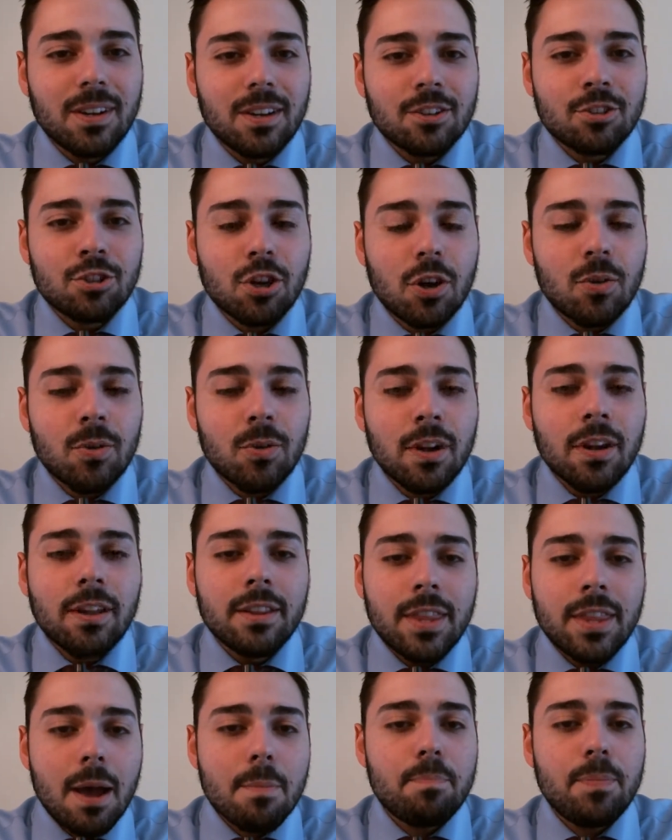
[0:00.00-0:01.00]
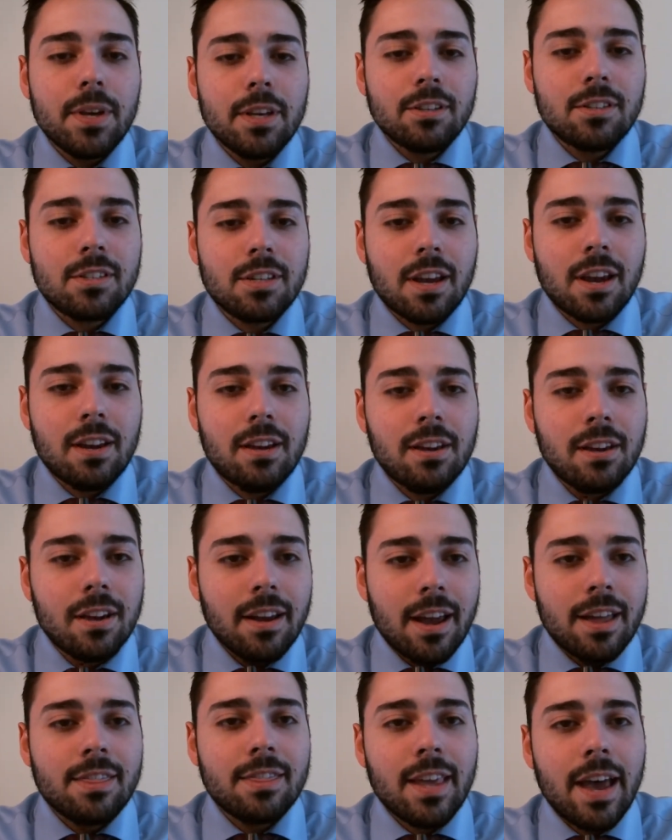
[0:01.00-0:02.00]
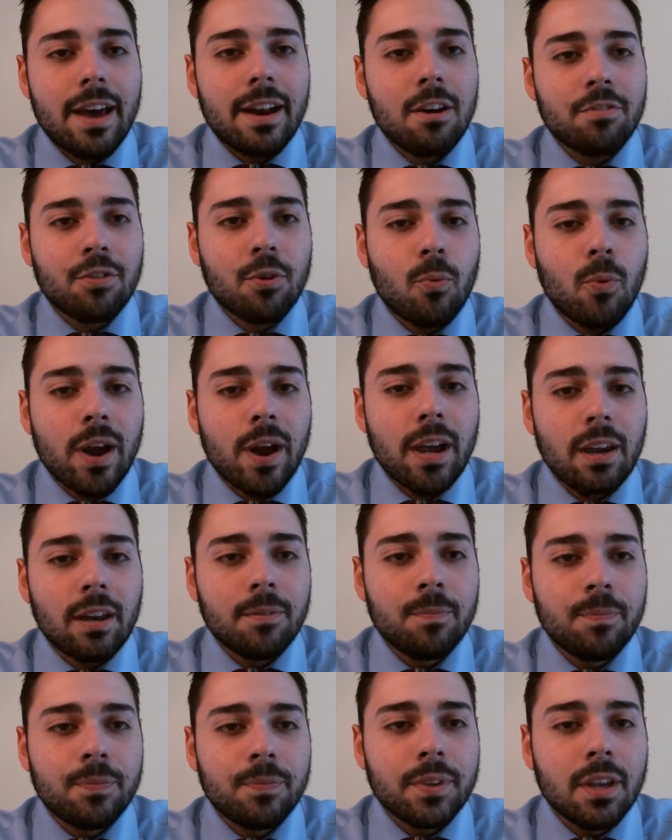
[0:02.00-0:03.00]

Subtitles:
So, that being said, and that out of the way,